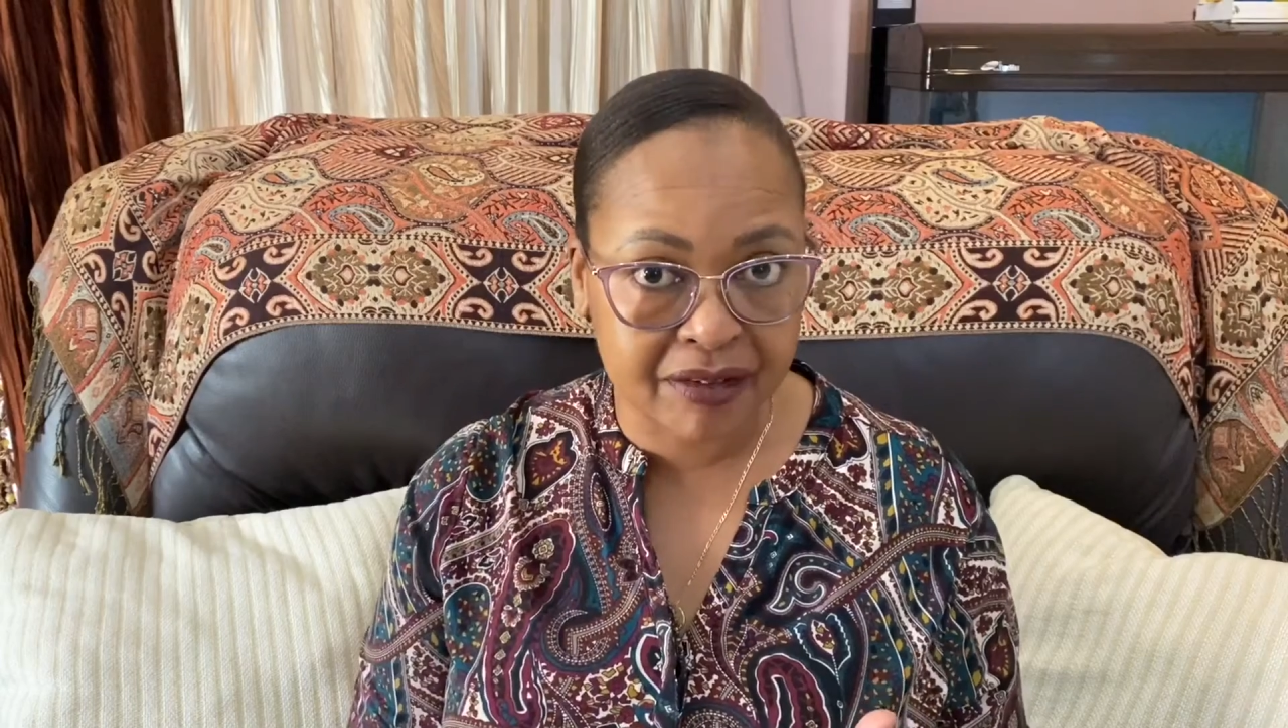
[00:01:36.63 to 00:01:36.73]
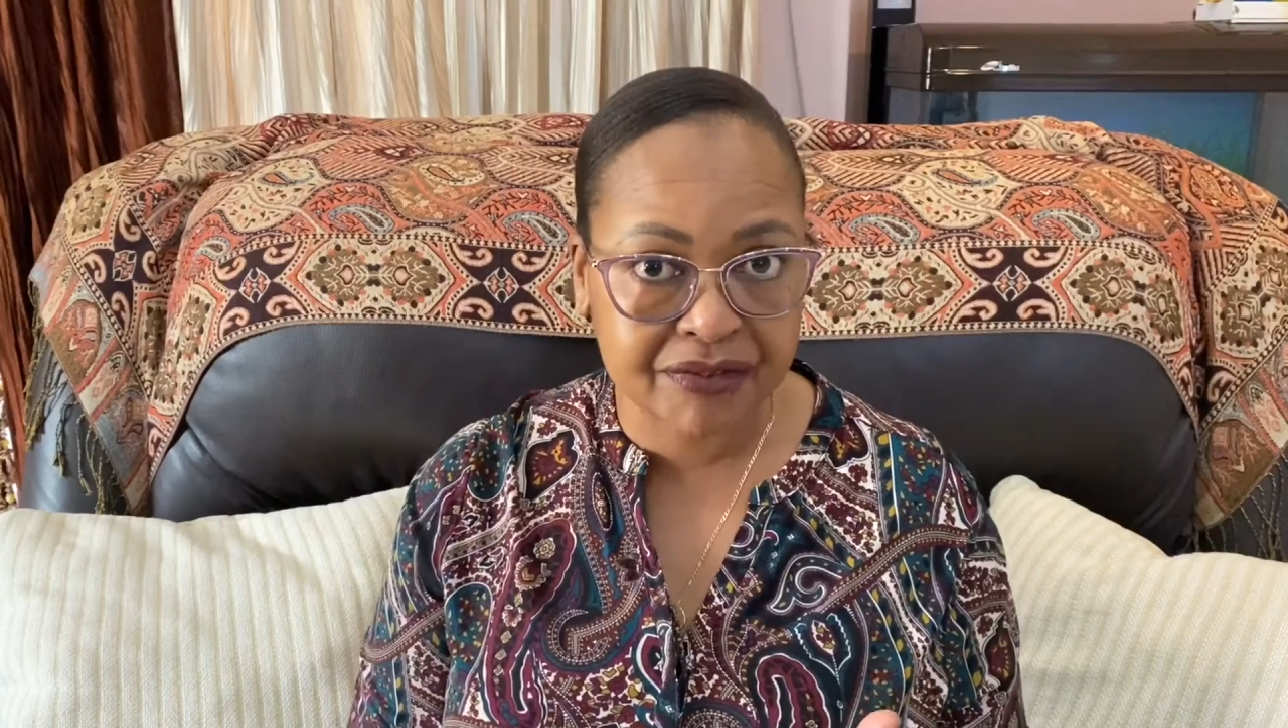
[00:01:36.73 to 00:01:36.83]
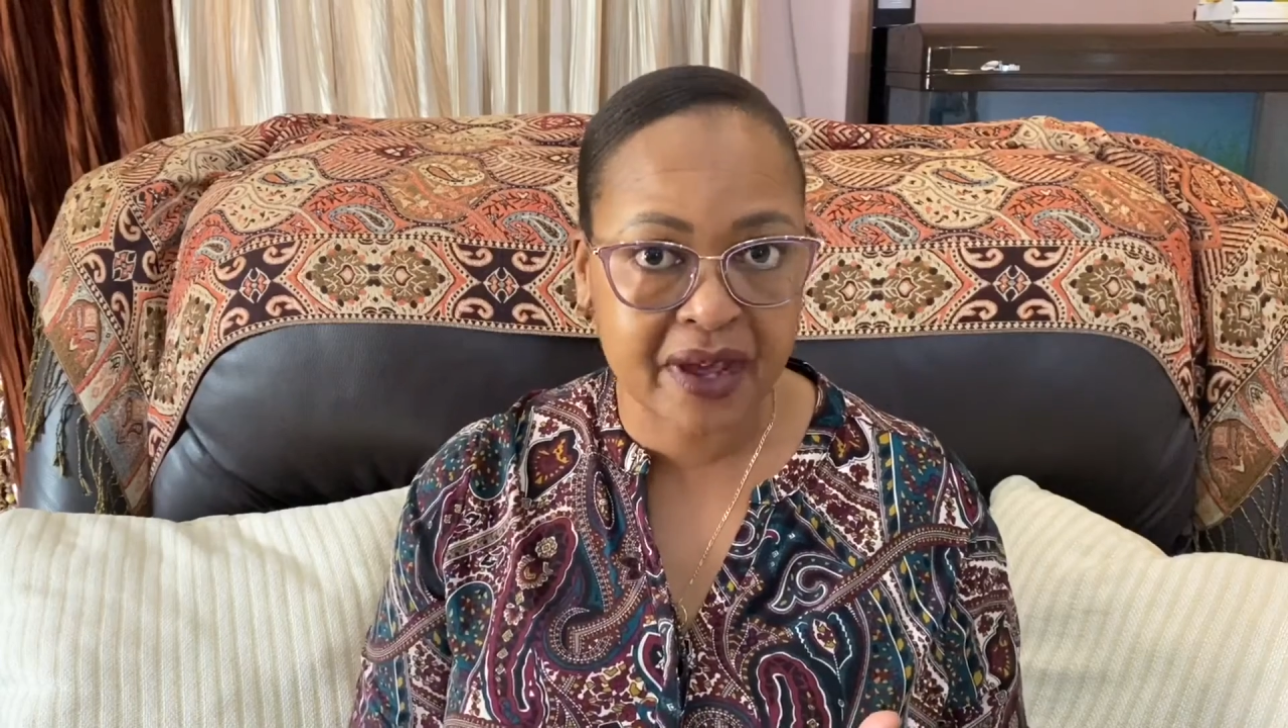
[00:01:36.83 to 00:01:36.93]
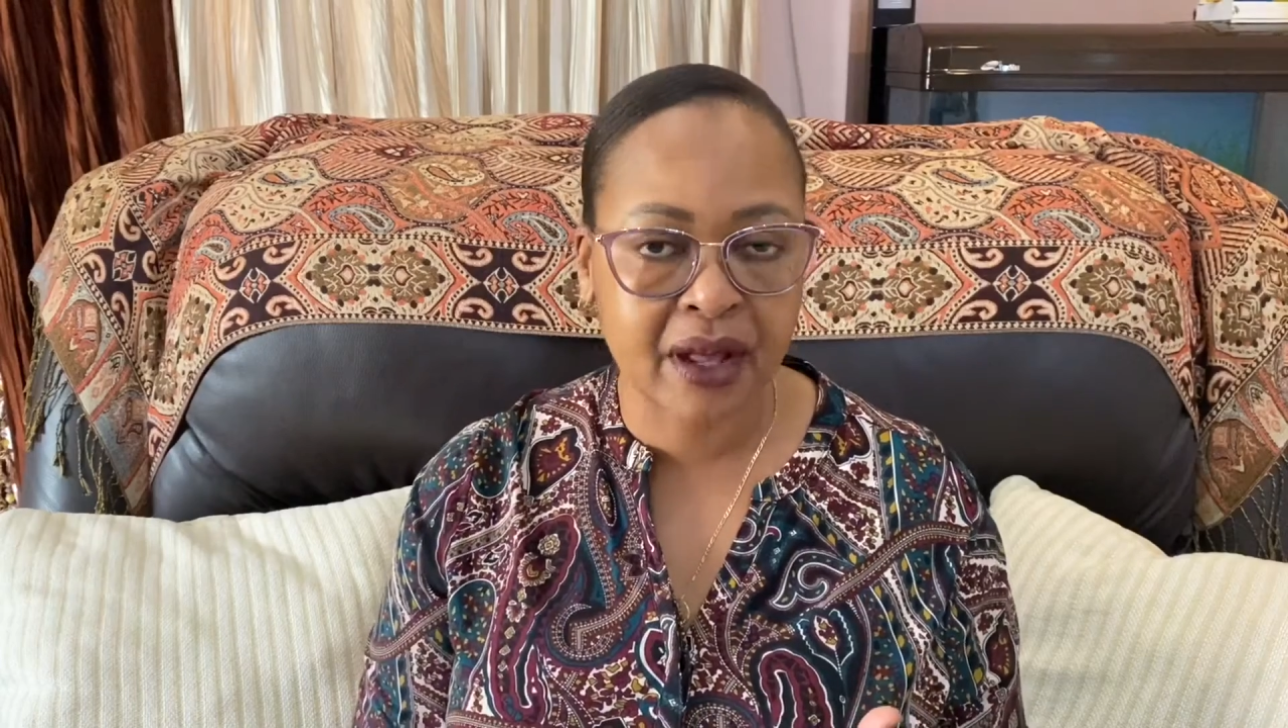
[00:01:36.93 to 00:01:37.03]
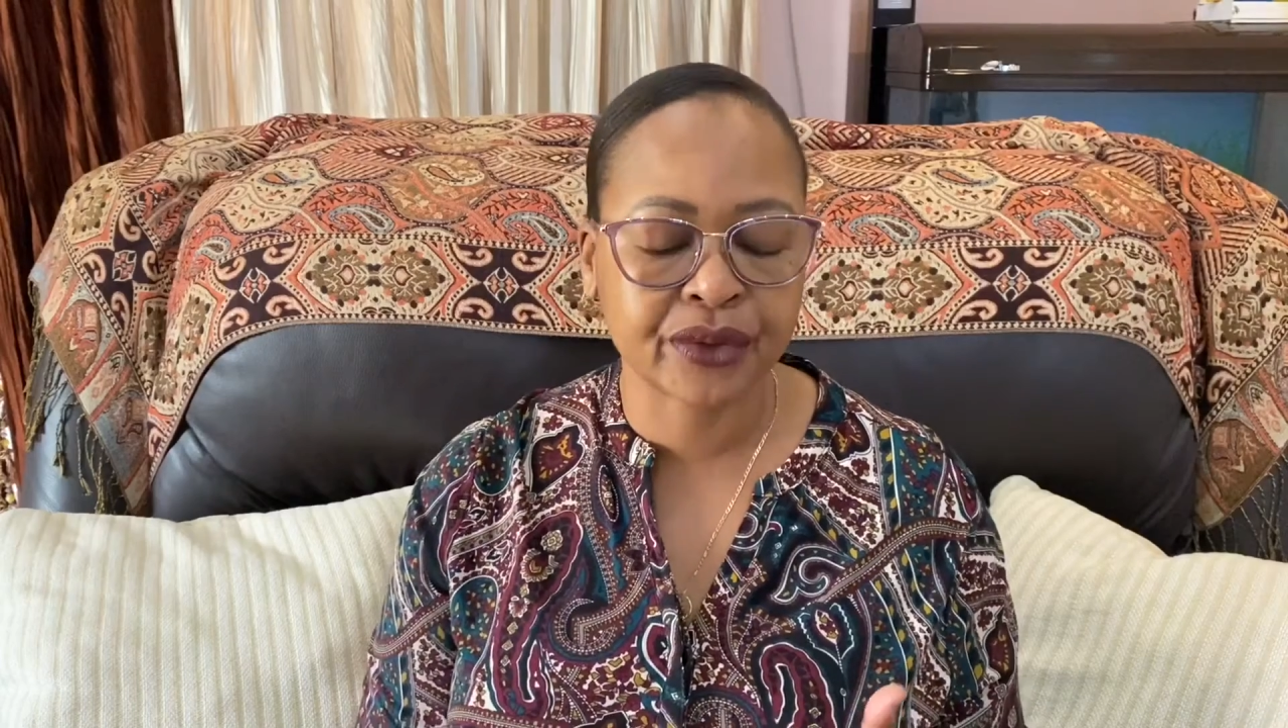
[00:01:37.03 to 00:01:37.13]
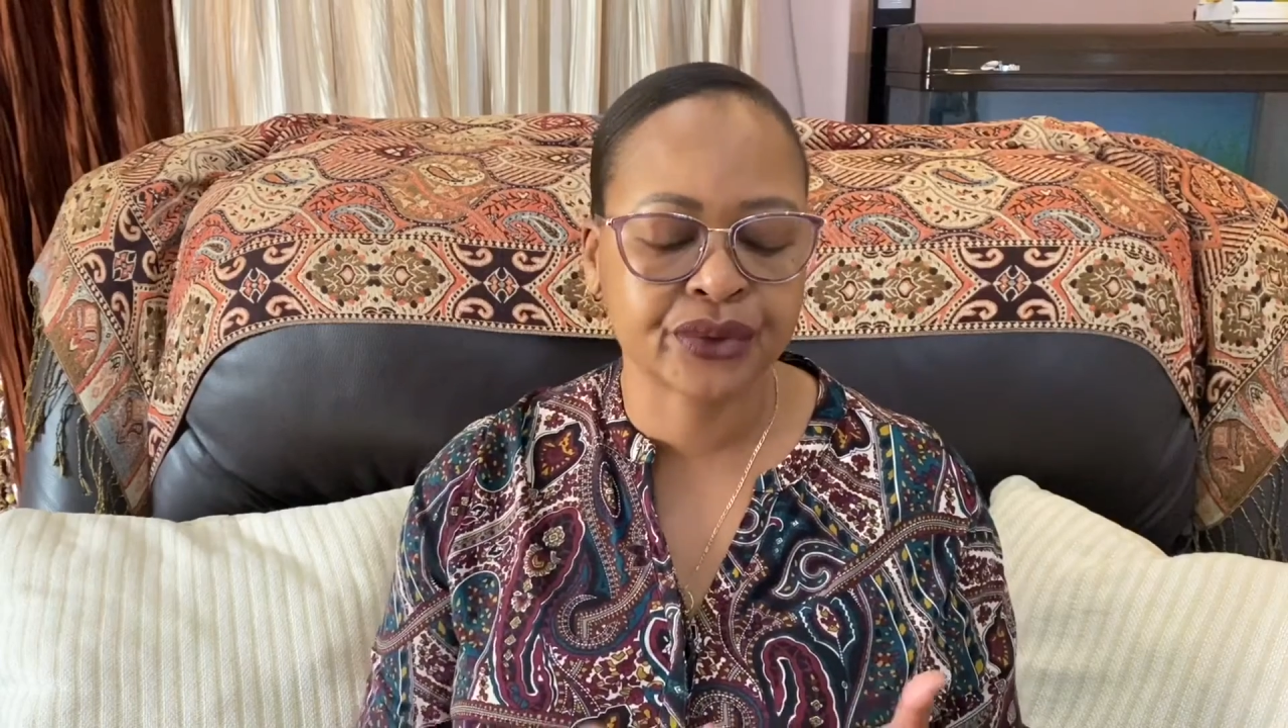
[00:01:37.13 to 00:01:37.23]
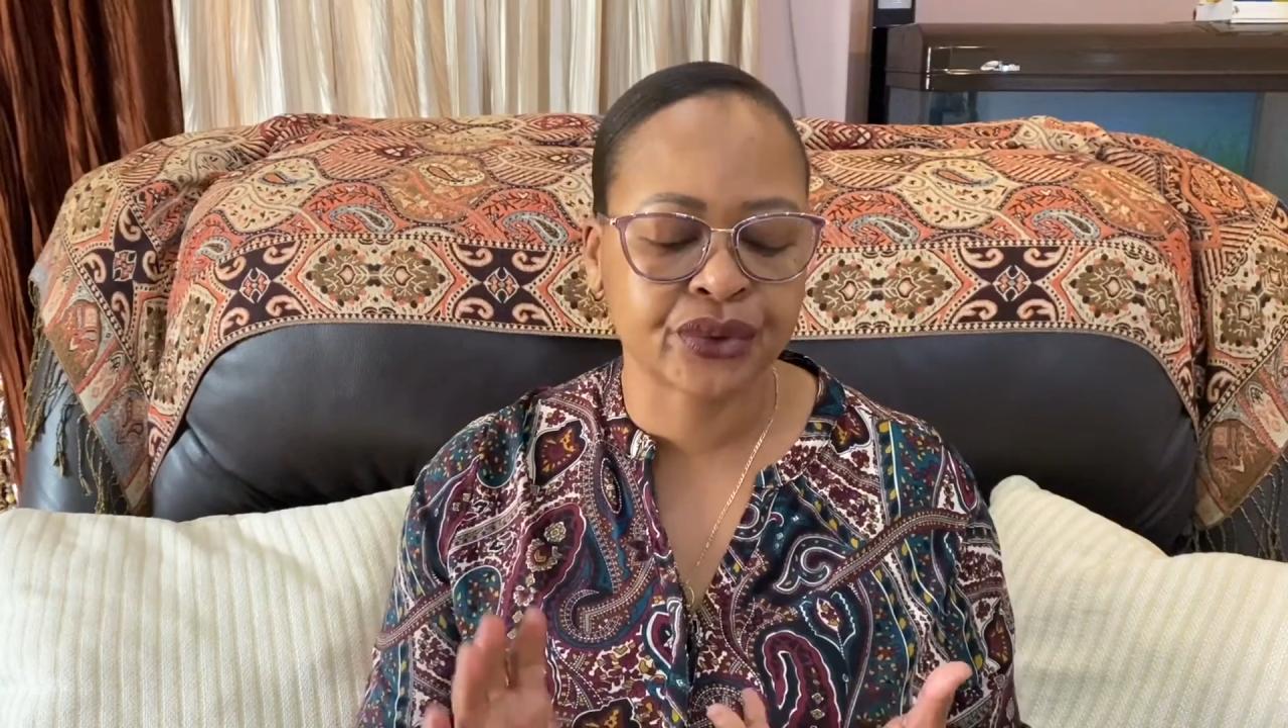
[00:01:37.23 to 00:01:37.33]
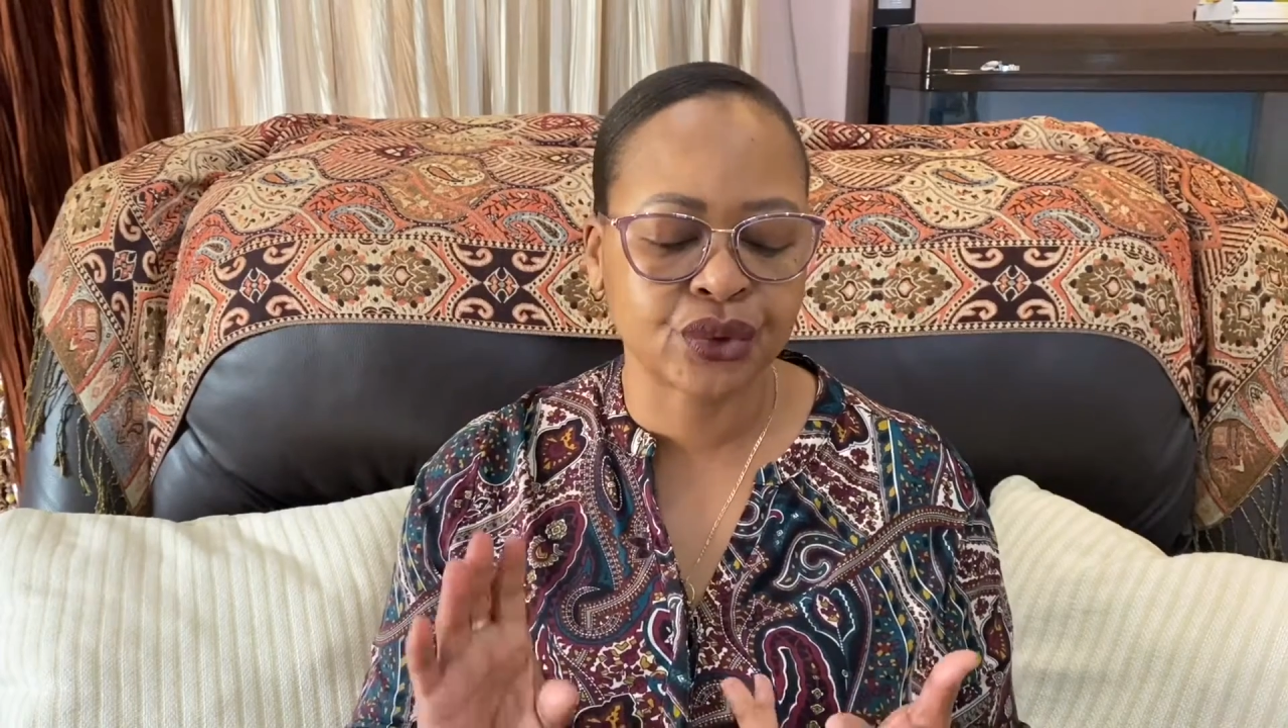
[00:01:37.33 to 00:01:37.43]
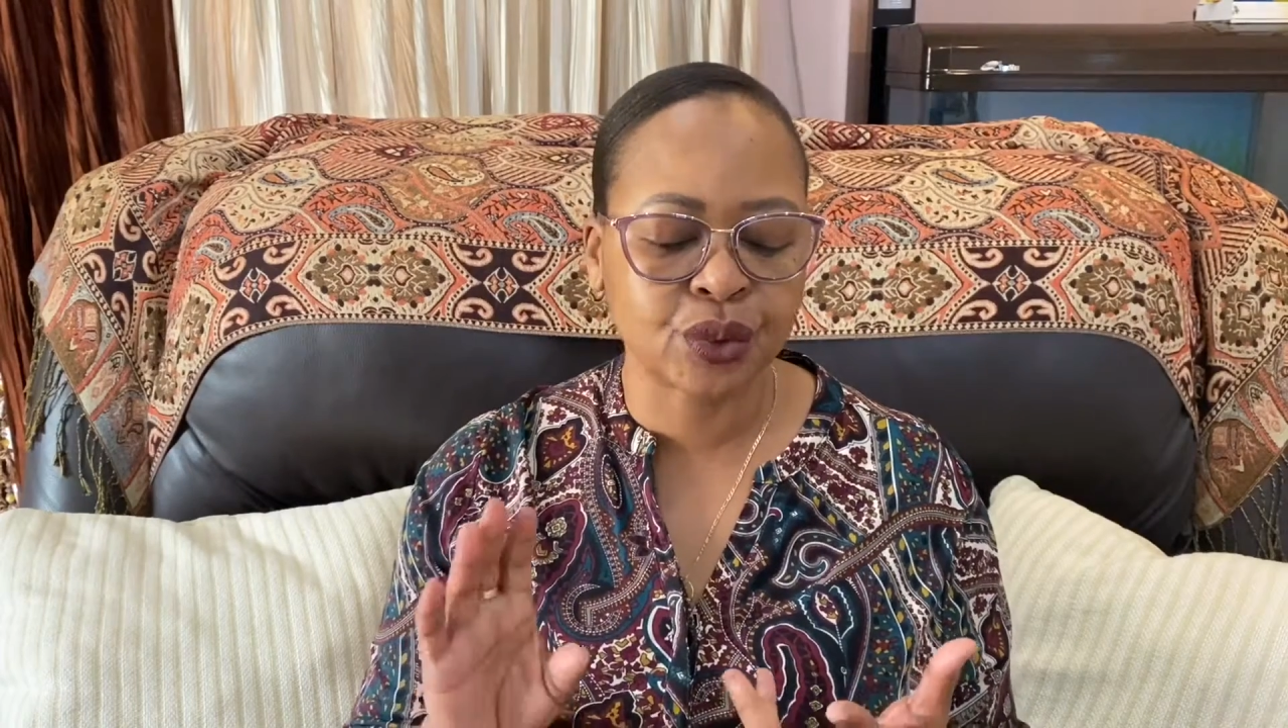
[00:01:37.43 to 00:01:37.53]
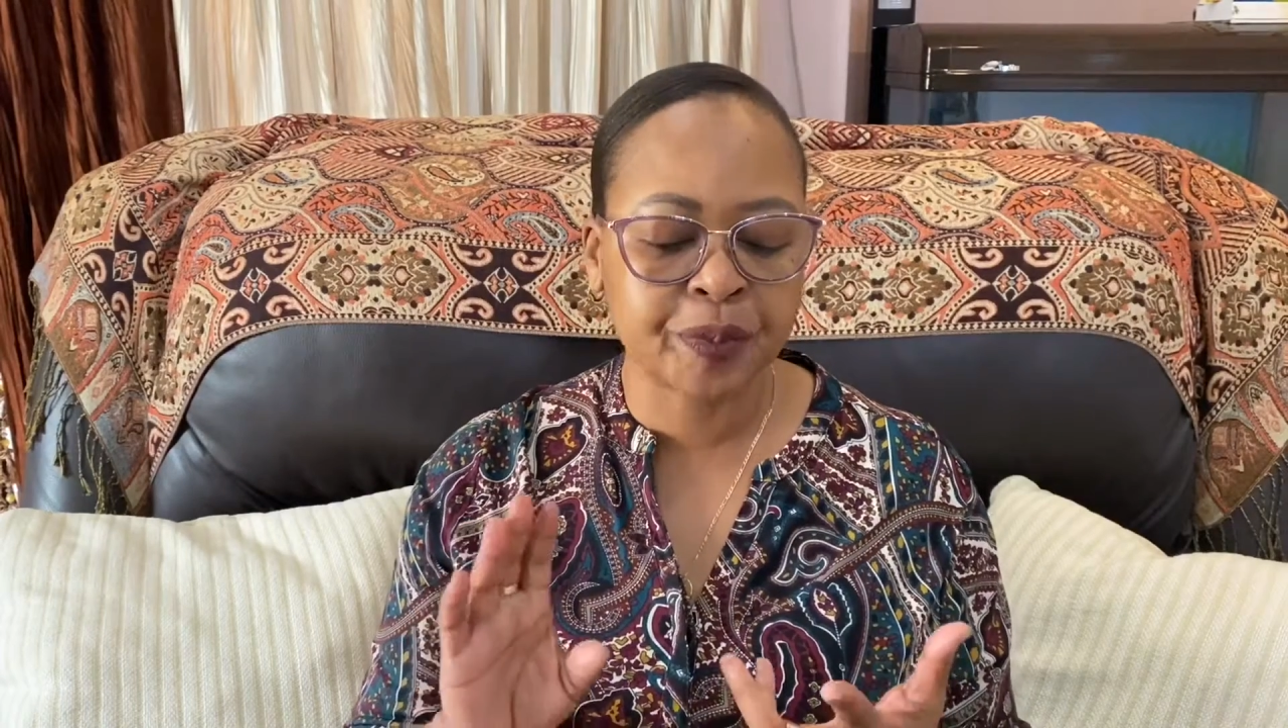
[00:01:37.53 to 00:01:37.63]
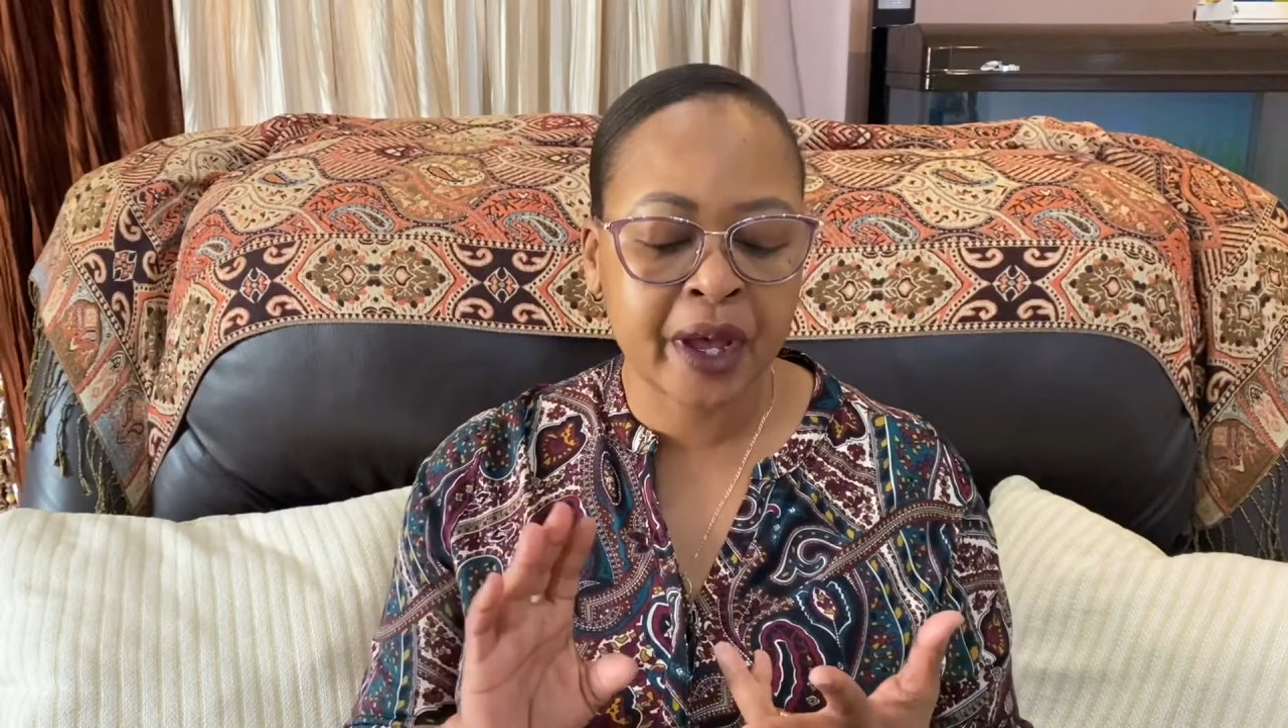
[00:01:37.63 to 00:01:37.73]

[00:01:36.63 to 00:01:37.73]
Health Group,